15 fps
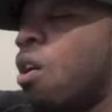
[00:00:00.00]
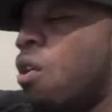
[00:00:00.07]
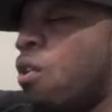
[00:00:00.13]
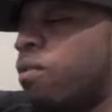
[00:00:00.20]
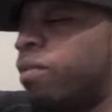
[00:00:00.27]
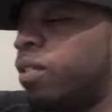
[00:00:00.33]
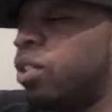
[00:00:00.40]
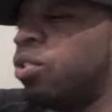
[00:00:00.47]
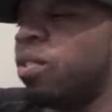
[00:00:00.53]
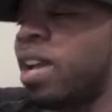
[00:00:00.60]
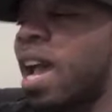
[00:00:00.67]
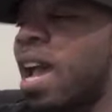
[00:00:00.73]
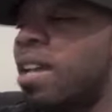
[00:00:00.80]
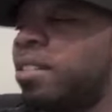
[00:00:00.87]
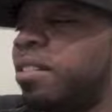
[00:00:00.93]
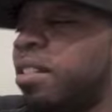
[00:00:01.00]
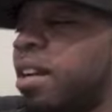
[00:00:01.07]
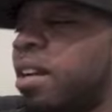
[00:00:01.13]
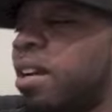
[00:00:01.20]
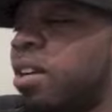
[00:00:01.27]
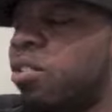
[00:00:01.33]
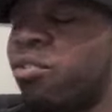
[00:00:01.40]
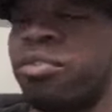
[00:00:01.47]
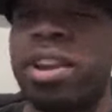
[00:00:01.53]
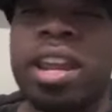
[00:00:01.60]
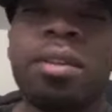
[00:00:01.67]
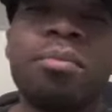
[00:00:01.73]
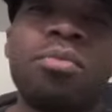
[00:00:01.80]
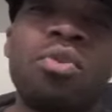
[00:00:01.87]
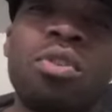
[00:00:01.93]
Hopefully, you guys uh,
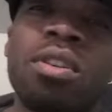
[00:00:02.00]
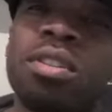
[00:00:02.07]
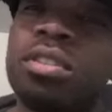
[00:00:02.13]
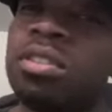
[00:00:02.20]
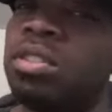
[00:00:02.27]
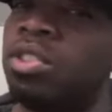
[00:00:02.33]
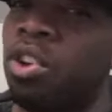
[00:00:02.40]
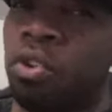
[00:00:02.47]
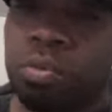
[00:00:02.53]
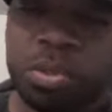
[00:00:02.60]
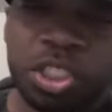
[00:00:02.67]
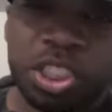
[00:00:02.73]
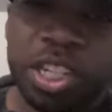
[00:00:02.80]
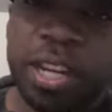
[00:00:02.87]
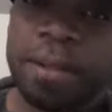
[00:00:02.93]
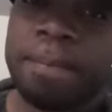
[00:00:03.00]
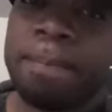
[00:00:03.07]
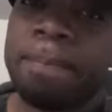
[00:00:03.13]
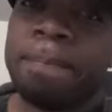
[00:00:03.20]
create more dope shit.